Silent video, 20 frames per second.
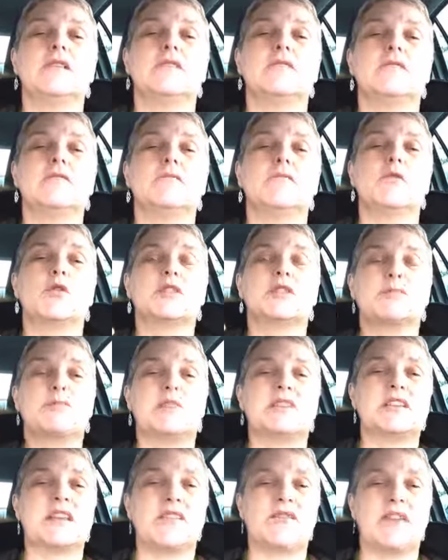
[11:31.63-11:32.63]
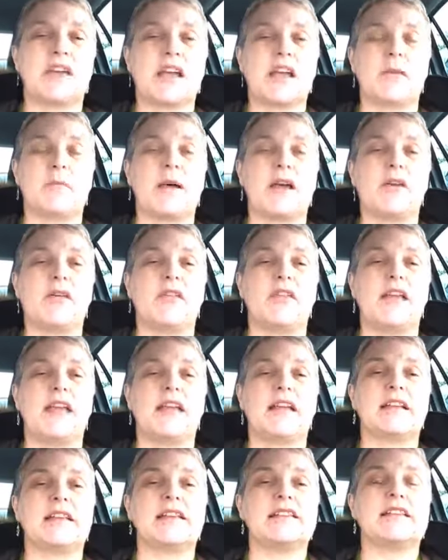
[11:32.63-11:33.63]
more specific about
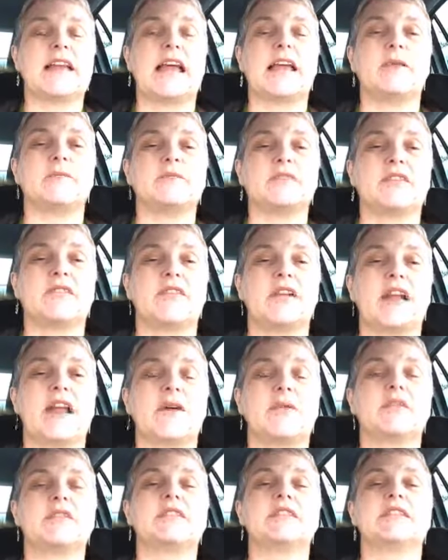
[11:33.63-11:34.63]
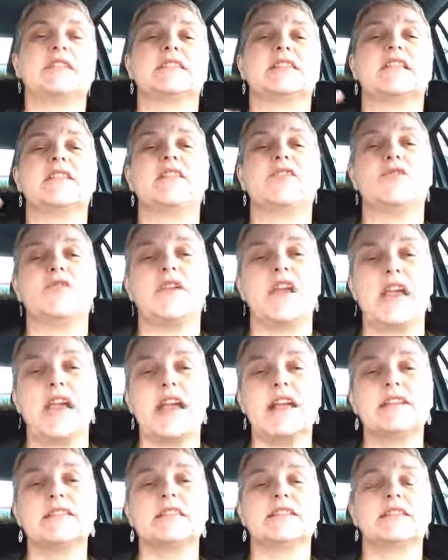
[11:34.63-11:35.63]
the types of allowances and the
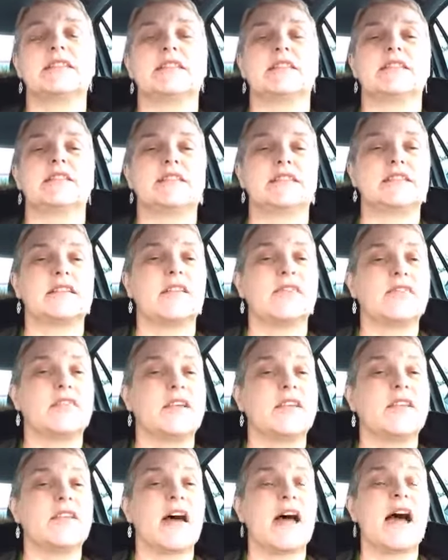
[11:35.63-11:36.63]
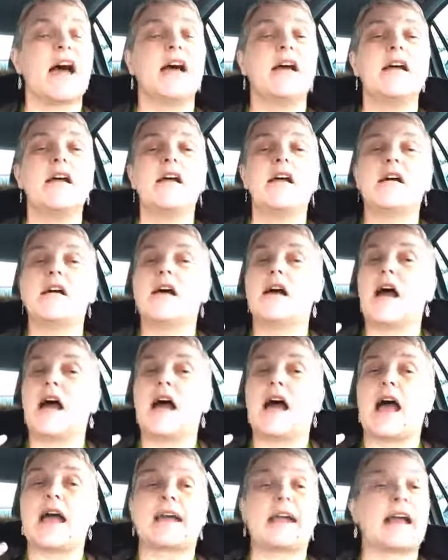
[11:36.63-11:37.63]
rates and stuff like that,
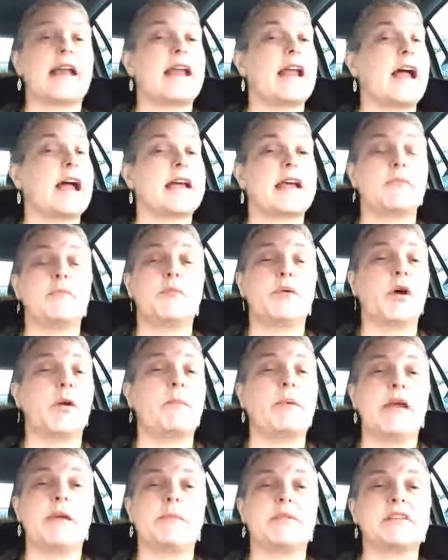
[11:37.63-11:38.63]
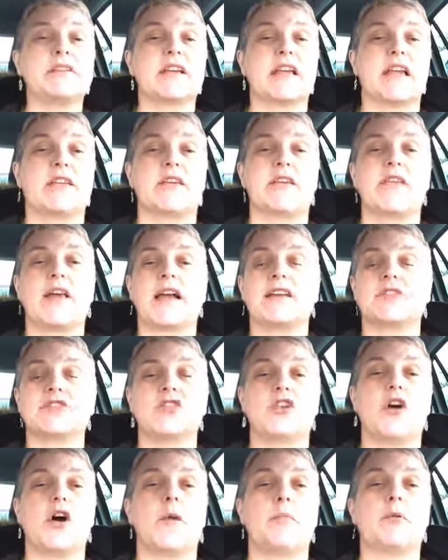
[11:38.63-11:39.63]
I can put a paper together, that's
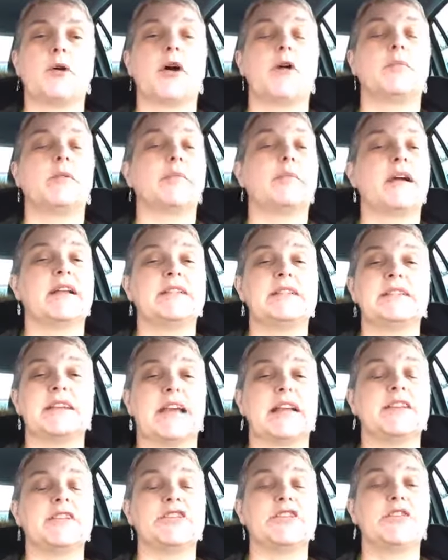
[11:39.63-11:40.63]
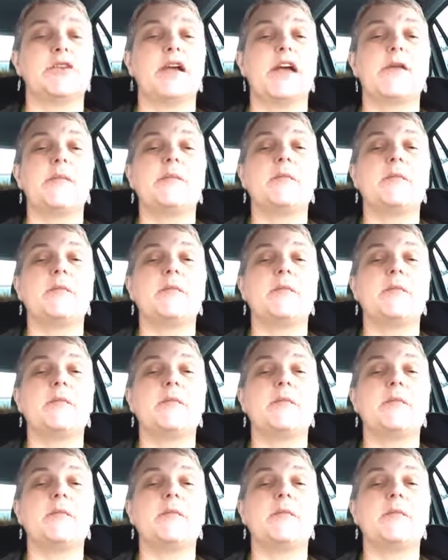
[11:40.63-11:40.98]
not a problem, and send you it.